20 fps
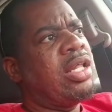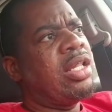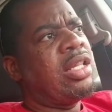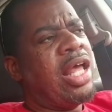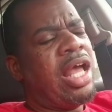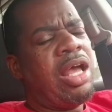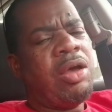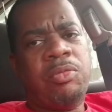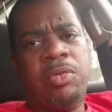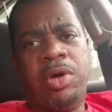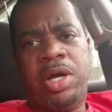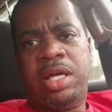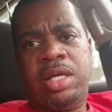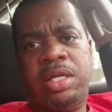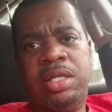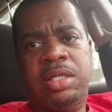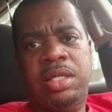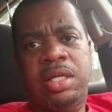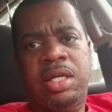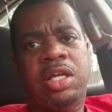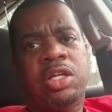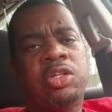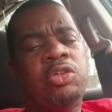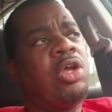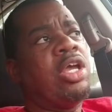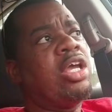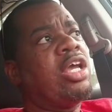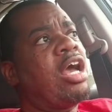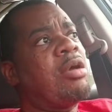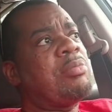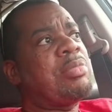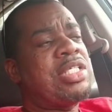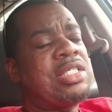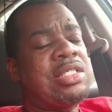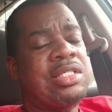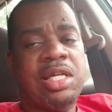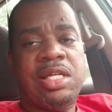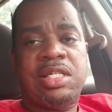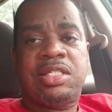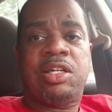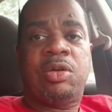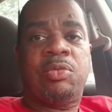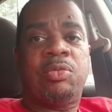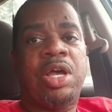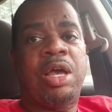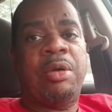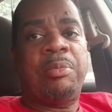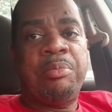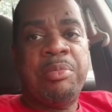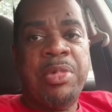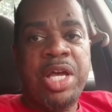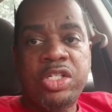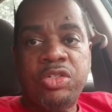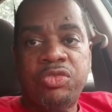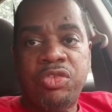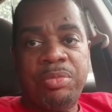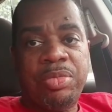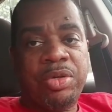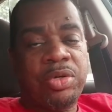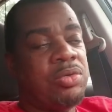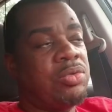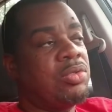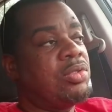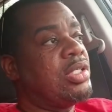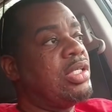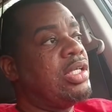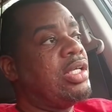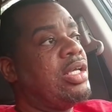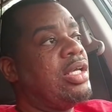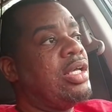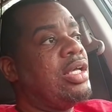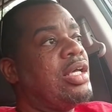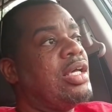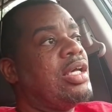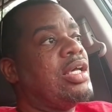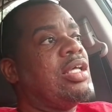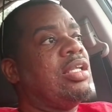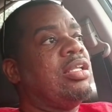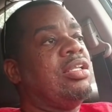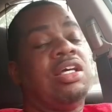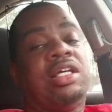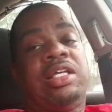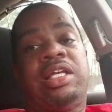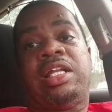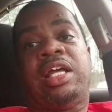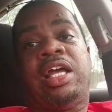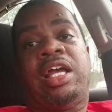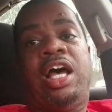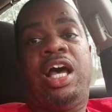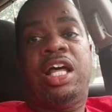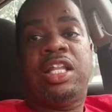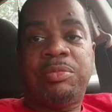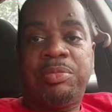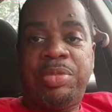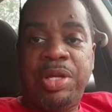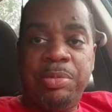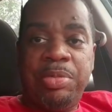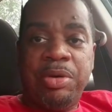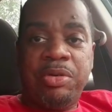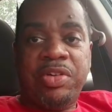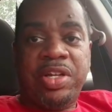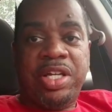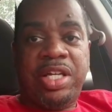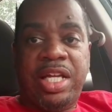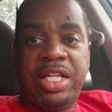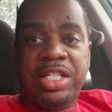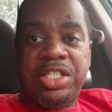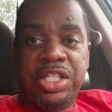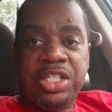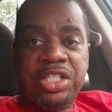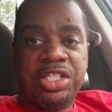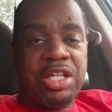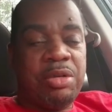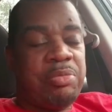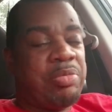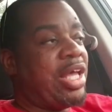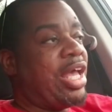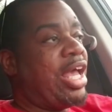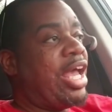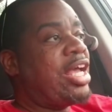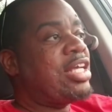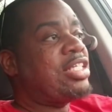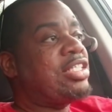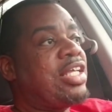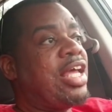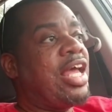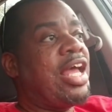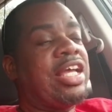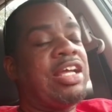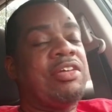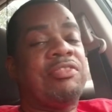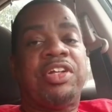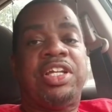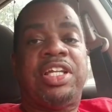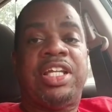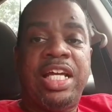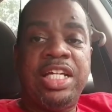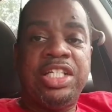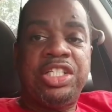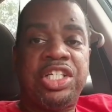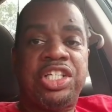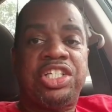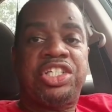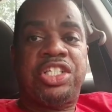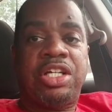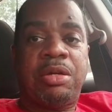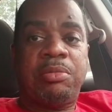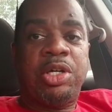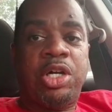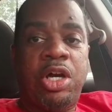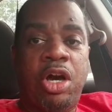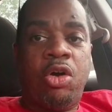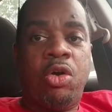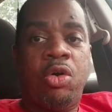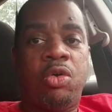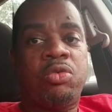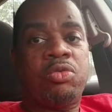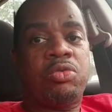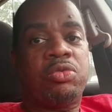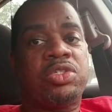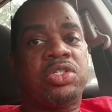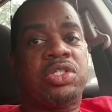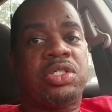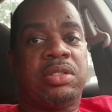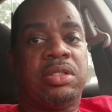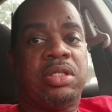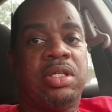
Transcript: That way, you ain't got to be sitting somewhere miserable looking at other people's relationship and hashtagging relationship goals.